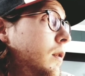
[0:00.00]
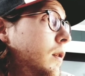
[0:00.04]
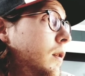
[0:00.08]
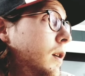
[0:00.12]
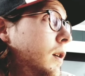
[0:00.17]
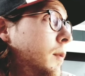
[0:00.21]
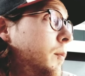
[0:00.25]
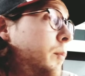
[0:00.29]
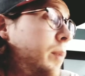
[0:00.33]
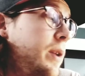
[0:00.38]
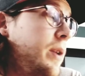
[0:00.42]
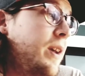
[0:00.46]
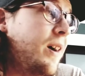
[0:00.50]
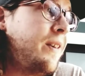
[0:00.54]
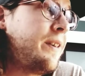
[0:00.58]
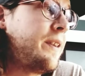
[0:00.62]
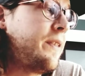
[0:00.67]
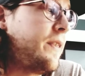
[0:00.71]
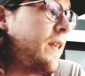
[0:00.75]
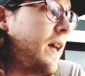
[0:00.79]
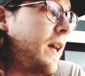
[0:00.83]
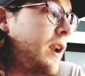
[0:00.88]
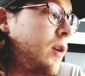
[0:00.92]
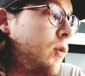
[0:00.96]
And beyond
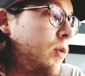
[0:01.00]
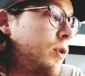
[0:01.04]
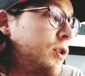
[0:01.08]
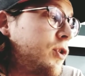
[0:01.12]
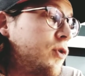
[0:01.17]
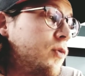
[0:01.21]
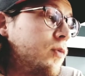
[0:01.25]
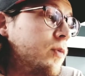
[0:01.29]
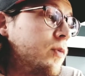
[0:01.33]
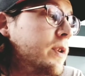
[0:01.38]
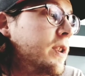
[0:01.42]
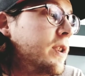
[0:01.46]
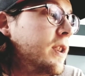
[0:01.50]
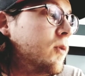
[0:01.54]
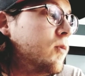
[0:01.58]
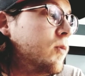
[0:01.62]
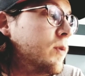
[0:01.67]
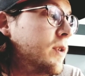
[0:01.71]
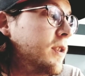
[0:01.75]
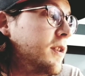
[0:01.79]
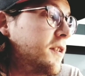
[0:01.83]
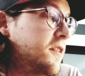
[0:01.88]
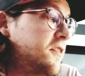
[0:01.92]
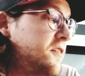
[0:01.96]
that, I worked really,
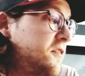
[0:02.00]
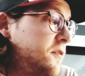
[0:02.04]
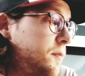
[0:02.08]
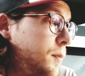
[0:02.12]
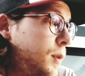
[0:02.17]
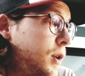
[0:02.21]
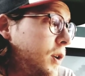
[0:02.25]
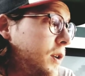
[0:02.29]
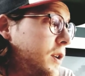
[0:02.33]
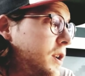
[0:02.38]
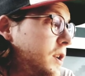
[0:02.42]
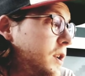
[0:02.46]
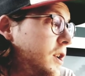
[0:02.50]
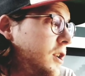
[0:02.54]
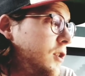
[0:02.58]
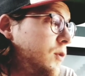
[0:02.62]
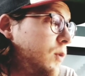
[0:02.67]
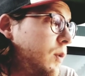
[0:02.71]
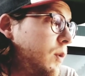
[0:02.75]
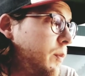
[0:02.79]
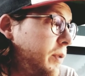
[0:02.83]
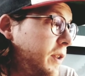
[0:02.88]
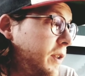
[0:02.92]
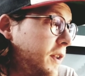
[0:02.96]
really smart to get to
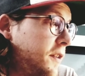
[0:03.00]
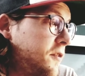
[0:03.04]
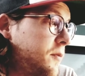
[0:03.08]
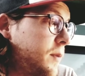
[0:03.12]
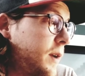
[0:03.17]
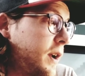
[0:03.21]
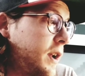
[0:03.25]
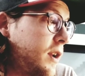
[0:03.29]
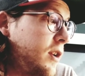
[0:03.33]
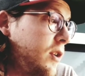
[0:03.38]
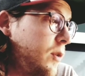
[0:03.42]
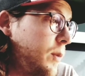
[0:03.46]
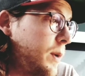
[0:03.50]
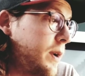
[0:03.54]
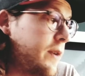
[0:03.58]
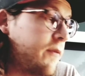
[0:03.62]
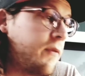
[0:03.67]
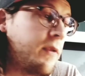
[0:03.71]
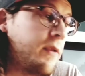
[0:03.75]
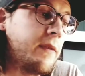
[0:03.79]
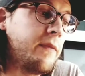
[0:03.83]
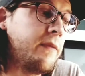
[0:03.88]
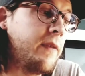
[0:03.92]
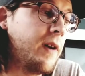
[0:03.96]
a place where I can do whatever
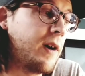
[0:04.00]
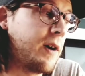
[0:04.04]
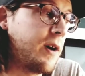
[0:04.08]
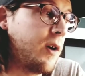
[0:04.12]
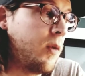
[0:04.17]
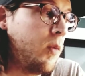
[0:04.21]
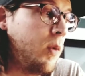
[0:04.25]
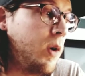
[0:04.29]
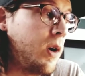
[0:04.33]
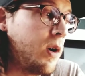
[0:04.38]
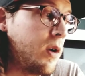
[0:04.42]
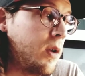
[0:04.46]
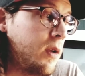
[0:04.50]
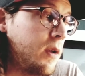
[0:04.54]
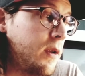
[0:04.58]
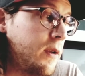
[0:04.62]
the fuck I want.